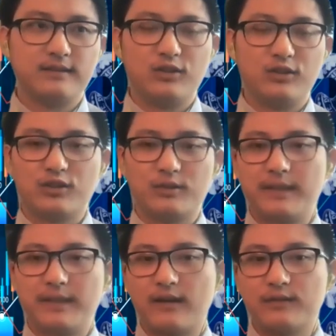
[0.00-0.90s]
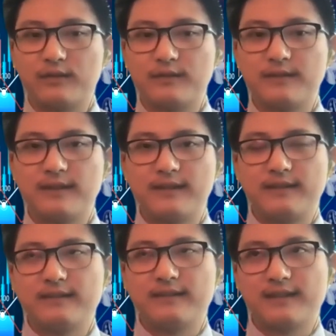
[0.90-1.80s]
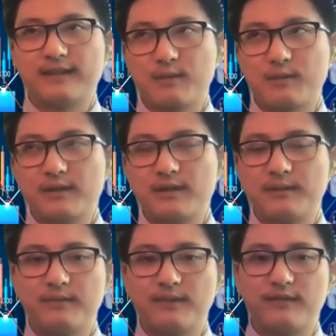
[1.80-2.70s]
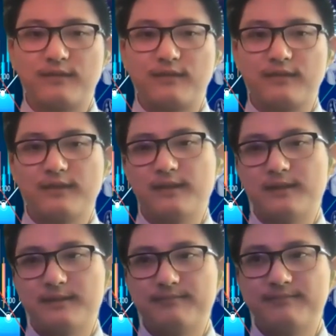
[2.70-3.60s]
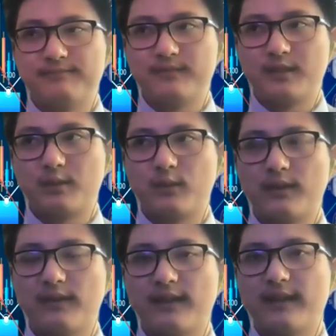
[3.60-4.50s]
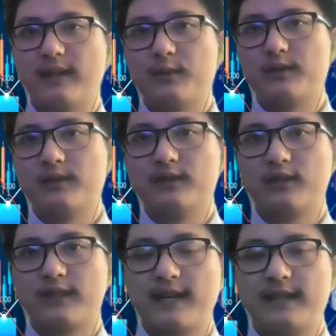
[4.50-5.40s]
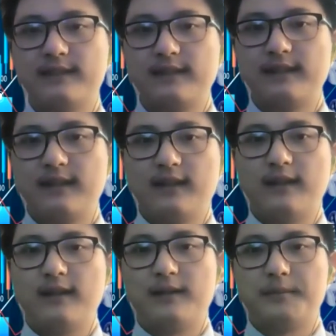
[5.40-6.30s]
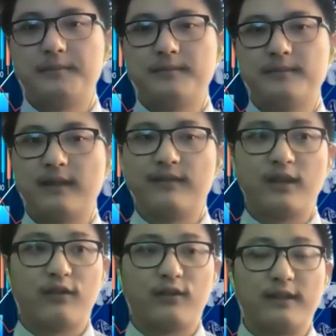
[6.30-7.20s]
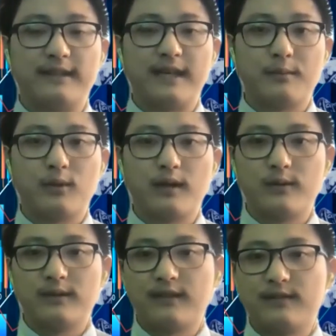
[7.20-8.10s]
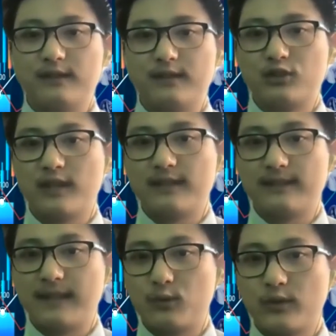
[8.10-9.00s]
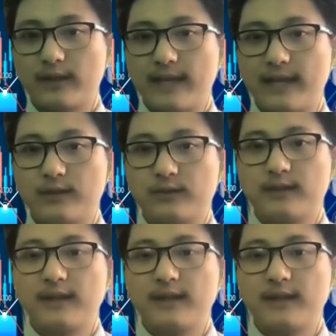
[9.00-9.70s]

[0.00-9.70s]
you should be careful. That's probably the number one thing I would look at. If they offer a demo, I would definitely try their demo account